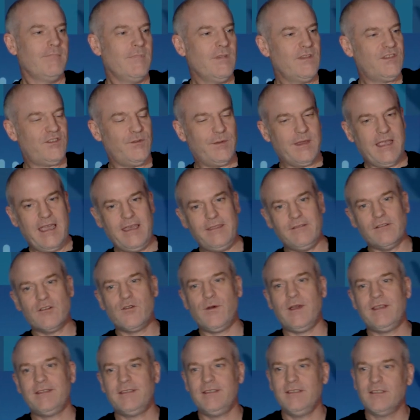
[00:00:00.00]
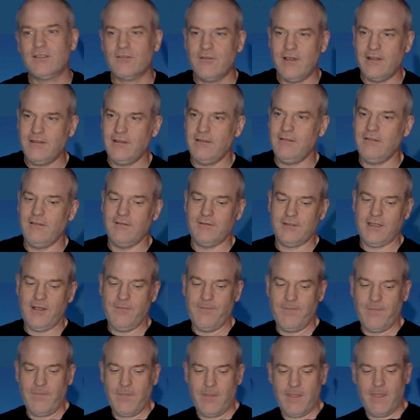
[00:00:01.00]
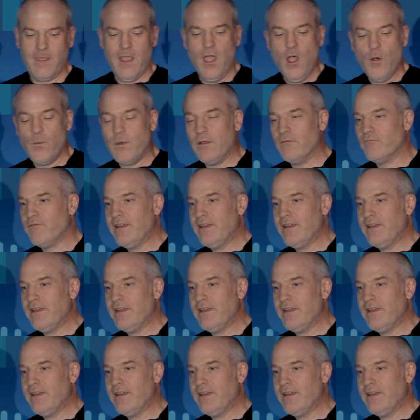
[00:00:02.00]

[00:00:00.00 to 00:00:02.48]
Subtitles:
So we get the request to create a new user. We